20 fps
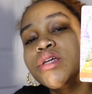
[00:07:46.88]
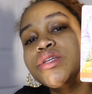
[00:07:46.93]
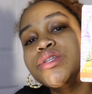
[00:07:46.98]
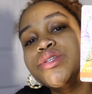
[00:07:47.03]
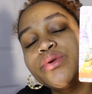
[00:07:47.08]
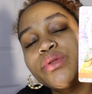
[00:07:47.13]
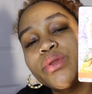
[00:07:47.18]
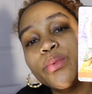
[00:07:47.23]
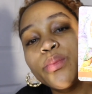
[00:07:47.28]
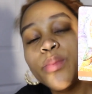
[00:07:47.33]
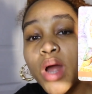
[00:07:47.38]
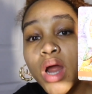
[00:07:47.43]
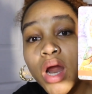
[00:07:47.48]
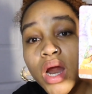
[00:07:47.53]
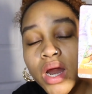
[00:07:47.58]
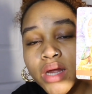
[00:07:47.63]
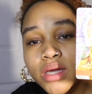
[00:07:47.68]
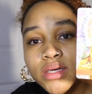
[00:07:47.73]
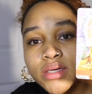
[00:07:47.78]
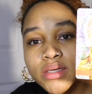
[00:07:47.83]
Do the
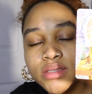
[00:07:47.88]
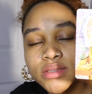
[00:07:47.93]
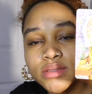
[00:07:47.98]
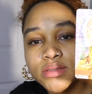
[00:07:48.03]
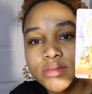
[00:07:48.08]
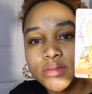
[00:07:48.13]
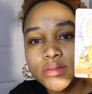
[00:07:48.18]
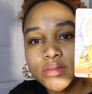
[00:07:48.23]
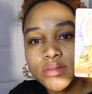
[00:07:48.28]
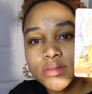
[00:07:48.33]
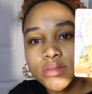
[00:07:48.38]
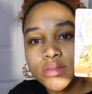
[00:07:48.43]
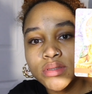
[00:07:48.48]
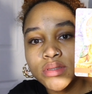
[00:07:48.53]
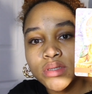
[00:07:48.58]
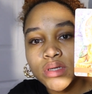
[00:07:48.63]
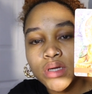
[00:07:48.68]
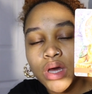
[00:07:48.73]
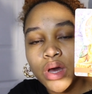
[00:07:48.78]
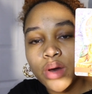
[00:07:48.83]
work,
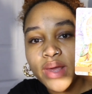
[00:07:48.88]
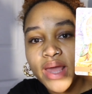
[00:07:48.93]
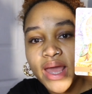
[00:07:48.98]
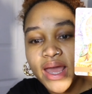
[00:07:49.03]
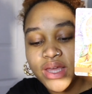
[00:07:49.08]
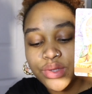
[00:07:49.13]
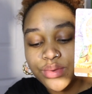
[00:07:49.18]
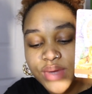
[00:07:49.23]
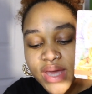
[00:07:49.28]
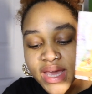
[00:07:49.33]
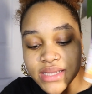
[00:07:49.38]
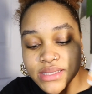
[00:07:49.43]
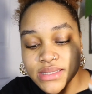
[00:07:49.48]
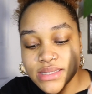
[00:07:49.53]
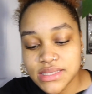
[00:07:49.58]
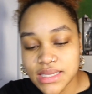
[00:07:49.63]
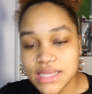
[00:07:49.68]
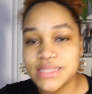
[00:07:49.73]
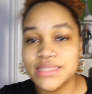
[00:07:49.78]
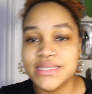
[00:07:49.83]
okay? You can't
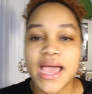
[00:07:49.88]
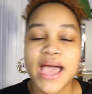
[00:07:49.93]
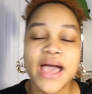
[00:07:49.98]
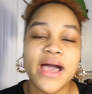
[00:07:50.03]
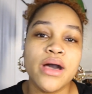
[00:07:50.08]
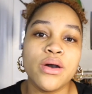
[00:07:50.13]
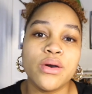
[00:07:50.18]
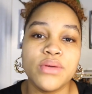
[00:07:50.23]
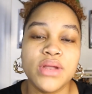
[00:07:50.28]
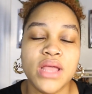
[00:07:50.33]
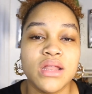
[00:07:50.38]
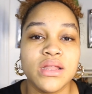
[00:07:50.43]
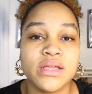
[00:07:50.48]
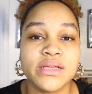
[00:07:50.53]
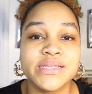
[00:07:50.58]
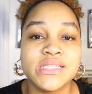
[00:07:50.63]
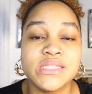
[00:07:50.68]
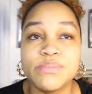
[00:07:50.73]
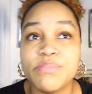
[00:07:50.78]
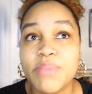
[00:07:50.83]
sit down and
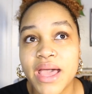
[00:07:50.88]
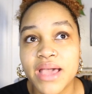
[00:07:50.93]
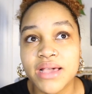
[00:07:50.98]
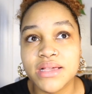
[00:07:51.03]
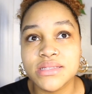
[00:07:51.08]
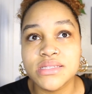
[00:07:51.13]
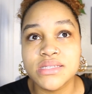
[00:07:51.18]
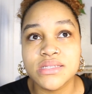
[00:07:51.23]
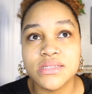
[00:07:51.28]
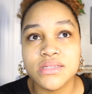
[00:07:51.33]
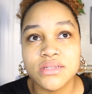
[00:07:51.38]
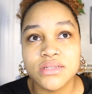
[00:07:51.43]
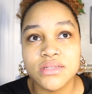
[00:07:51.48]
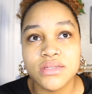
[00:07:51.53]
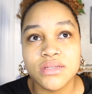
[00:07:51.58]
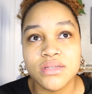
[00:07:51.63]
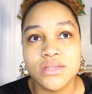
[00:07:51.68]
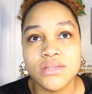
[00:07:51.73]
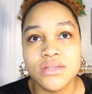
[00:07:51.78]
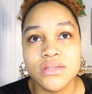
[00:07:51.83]
expect
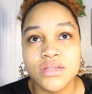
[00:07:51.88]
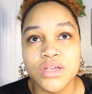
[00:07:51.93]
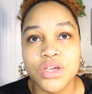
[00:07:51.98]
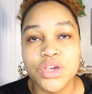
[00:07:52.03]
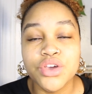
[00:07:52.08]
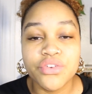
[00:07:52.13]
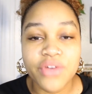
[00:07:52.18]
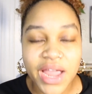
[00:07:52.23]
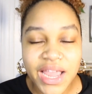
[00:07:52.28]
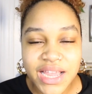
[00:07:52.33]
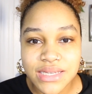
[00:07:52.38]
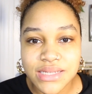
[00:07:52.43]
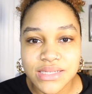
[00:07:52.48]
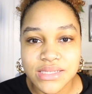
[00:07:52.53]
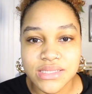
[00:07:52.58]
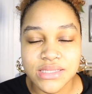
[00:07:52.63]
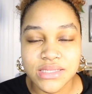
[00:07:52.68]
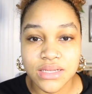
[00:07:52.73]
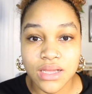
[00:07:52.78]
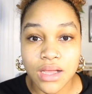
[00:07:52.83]

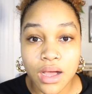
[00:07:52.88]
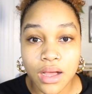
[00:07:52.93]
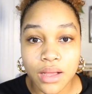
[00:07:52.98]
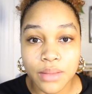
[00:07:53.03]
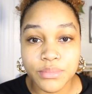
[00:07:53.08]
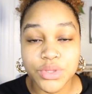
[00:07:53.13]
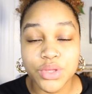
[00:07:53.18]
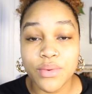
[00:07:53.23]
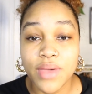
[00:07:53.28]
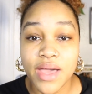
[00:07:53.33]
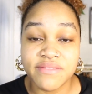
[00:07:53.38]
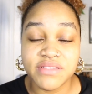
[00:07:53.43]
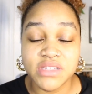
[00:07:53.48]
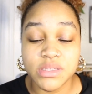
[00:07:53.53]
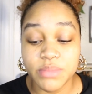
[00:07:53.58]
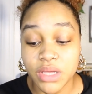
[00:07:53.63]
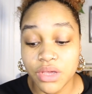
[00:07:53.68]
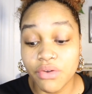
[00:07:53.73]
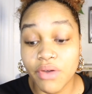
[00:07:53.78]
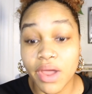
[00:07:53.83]
greatness to come. You have to
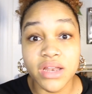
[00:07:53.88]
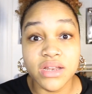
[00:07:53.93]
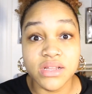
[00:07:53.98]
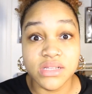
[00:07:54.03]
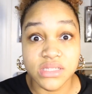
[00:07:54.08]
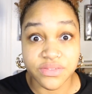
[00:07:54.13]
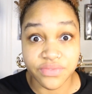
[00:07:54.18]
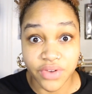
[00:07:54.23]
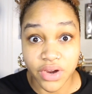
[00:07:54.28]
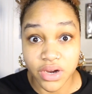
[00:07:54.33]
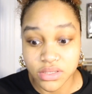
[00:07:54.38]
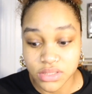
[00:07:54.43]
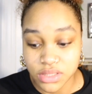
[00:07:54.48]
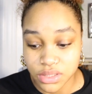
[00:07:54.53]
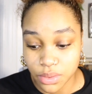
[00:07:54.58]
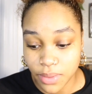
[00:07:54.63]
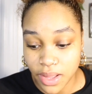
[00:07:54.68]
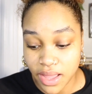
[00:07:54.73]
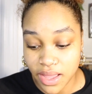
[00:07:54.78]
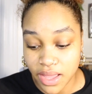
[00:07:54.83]
be greatness first,
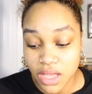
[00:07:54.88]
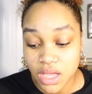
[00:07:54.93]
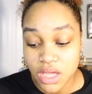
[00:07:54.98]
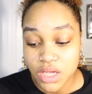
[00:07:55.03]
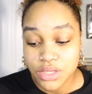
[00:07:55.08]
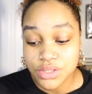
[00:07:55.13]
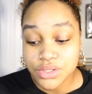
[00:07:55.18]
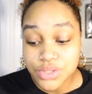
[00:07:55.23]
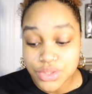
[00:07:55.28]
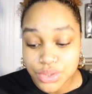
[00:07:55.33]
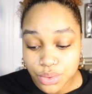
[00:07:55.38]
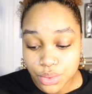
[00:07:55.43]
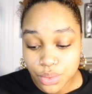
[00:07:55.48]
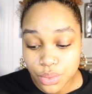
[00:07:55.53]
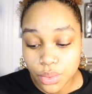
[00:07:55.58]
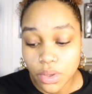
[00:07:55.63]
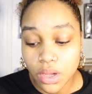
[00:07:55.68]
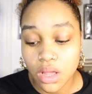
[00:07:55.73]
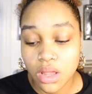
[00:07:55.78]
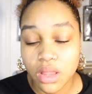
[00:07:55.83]
okay?
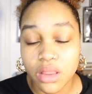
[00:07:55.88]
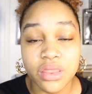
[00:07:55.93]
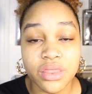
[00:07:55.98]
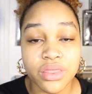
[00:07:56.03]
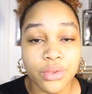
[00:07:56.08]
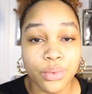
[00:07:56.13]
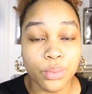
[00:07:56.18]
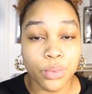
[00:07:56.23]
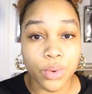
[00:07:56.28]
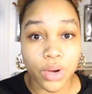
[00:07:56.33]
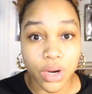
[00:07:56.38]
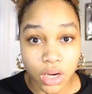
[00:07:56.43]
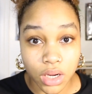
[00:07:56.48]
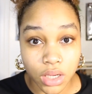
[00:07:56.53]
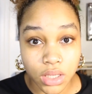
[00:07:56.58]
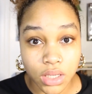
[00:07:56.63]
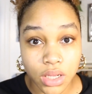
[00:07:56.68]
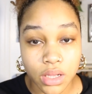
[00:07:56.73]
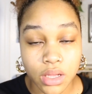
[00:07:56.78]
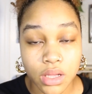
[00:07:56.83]
Do the work.
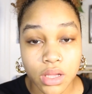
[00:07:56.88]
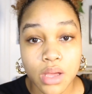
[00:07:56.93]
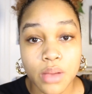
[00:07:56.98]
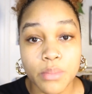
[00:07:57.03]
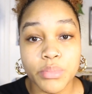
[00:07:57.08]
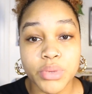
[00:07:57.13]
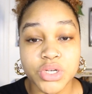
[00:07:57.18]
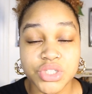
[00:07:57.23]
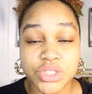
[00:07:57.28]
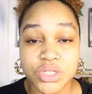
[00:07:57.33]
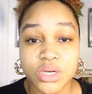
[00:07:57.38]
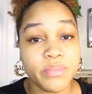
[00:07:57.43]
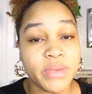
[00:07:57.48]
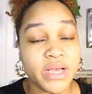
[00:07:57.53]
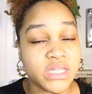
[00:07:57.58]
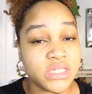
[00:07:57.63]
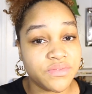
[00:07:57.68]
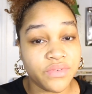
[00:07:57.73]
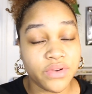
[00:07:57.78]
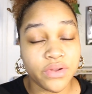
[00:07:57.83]
Put your
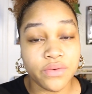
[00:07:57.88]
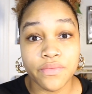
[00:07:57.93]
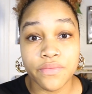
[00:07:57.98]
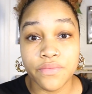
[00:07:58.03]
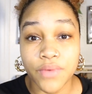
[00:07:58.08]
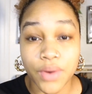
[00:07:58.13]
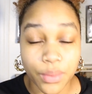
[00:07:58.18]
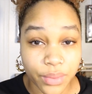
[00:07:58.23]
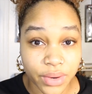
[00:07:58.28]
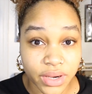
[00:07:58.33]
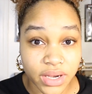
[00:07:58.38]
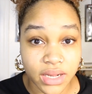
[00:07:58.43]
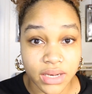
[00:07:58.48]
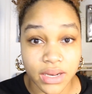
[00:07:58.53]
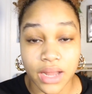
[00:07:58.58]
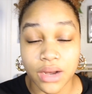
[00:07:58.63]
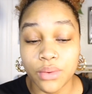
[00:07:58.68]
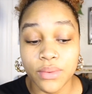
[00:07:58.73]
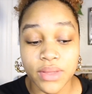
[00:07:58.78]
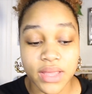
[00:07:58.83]
best foot forward, and
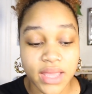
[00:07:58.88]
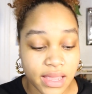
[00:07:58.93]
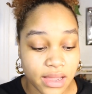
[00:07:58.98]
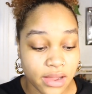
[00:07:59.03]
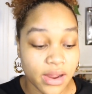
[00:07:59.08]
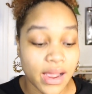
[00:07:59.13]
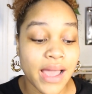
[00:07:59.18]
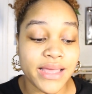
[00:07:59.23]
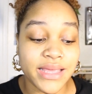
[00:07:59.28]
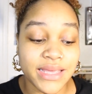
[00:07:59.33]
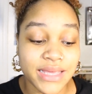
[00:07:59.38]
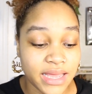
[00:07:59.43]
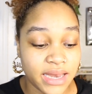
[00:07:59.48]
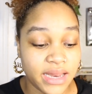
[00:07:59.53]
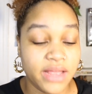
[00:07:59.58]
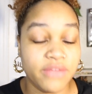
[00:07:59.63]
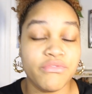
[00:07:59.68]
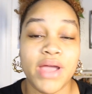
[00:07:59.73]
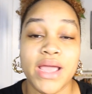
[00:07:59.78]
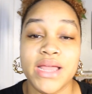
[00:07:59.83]
I don't care. I get
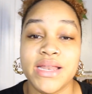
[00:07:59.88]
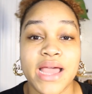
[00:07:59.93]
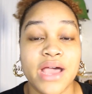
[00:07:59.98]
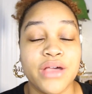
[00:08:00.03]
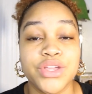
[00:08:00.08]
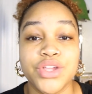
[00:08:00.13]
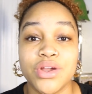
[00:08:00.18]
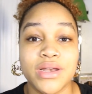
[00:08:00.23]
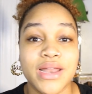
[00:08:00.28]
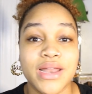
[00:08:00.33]
it. Right now, you're